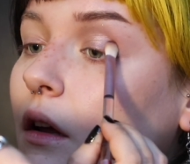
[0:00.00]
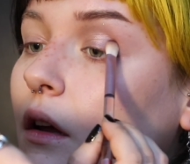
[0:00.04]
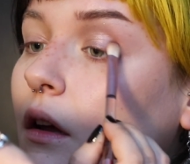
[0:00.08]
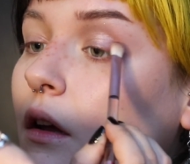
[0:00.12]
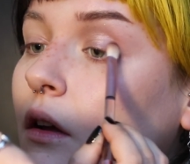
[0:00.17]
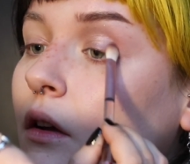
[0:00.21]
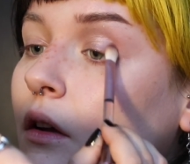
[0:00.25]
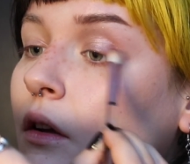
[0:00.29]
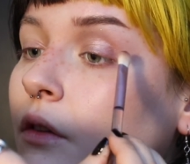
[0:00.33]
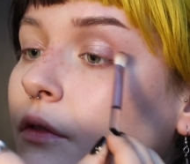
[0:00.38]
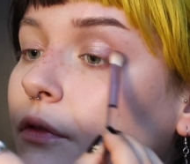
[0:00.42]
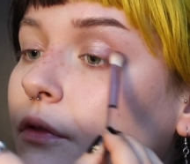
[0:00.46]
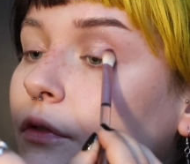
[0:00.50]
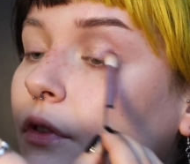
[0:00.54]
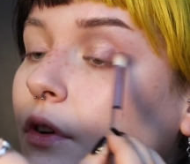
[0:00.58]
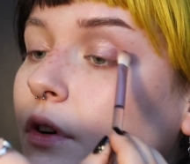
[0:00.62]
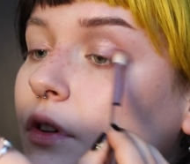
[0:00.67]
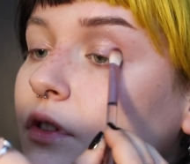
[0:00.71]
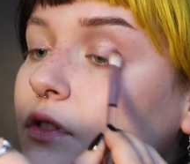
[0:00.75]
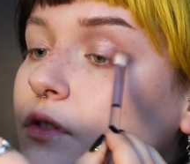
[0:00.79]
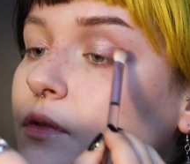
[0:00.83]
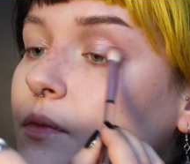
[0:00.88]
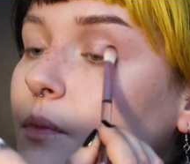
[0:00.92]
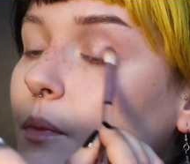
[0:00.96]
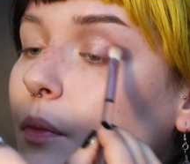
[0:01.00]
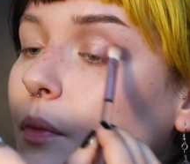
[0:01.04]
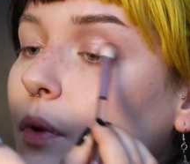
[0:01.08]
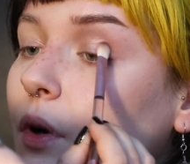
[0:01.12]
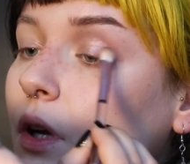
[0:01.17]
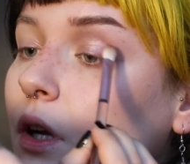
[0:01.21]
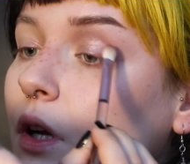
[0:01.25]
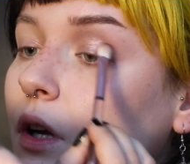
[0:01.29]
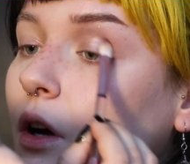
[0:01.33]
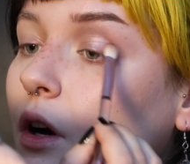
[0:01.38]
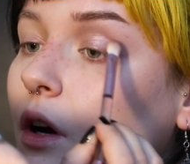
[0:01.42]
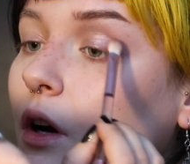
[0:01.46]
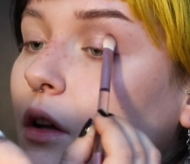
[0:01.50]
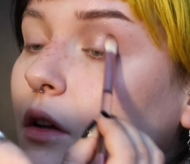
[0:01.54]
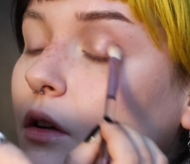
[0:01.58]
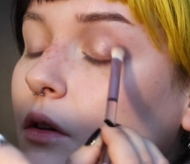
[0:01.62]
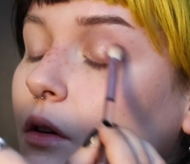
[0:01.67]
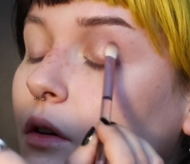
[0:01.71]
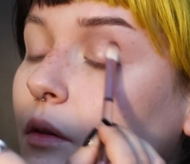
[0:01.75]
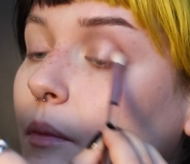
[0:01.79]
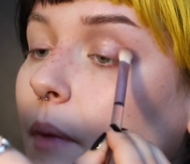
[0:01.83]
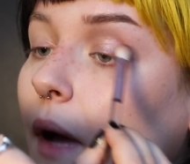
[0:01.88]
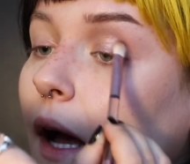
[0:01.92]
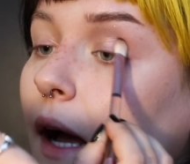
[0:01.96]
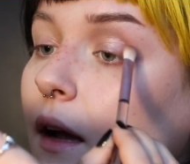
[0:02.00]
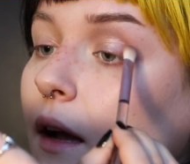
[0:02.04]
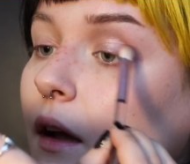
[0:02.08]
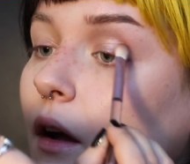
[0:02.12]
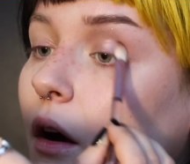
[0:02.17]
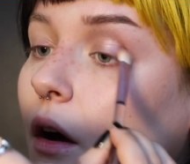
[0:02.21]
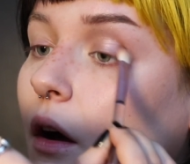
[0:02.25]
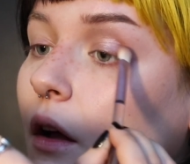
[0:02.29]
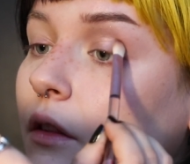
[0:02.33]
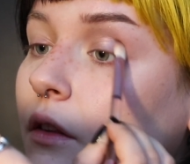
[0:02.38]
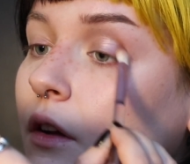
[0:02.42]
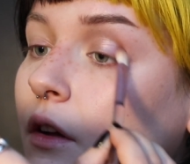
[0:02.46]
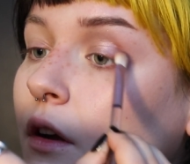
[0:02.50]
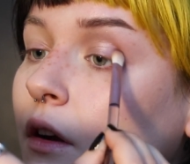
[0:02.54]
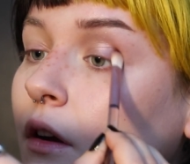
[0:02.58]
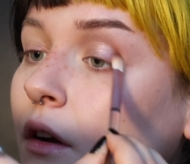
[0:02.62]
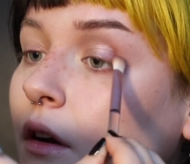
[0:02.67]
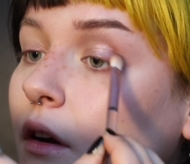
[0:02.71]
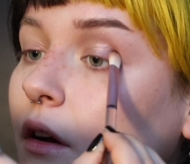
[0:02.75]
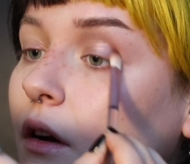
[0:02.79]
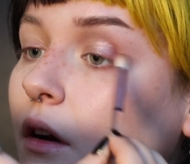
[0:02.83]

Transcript: and first put it or pack it on there.